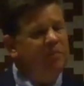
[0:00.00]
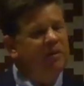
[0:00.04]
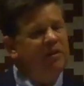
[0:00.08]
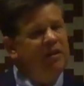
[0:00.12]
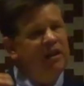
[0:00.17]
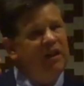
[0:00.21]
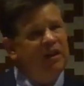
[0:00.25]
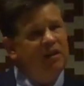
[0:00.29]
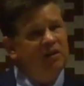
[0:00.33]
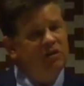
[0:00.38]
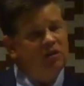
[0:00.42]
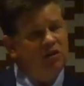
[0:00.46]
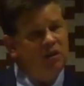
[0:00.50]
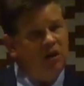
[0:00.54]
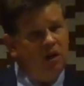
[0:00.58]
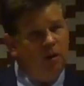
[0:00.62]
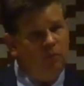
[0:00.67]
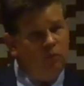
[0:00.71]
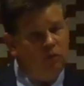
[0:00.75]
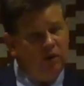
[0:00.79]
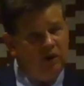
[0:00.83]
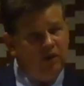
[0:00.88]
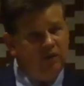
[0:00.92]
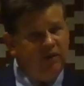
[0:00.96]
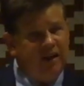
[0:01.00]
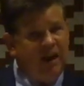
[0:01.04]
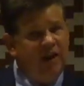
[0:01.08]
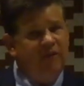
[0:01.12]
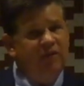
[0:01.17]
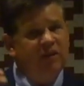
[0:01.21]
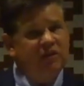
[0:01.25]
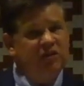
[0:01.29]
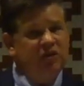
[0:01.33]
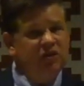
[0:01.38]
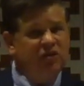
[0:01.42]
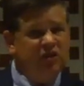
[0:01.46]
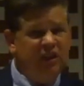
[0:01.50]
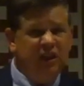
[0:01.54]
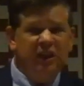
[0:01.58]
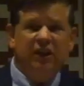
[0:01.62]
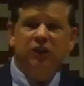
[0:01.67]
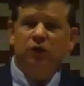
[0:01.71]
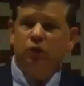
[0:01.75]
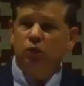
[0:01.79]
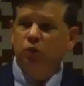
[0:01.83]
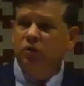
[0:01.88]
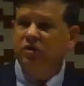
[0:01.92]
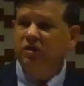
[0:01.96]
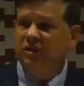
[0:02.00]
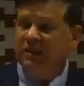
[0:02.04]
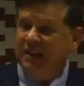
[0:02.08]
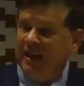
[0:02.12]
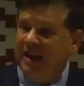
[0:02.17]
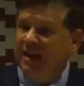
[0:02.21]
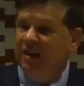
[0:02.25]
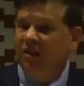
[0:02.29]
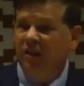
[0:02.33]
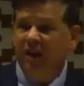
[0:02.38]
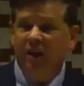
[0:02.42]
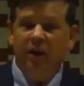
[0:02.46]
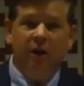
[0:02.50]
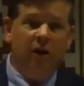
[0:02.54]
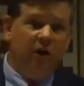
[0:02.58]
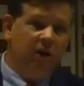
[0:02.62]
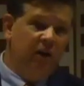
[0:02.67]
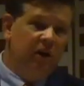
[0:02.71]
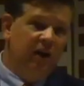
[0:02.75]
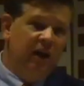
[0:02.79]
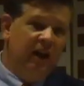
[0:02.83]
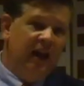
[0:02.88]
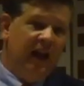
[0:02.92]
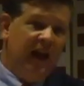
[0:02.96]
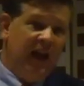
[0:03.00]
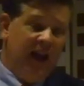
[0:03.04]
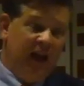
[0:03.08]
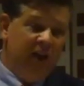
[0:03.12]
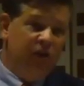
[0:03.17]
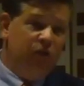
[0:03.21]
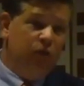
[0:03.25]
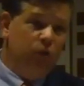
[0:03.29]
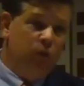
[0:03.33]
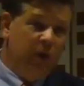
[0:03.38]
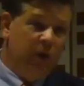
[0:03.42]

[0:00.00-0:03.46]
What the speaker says: but then one of David's descendants will stay there as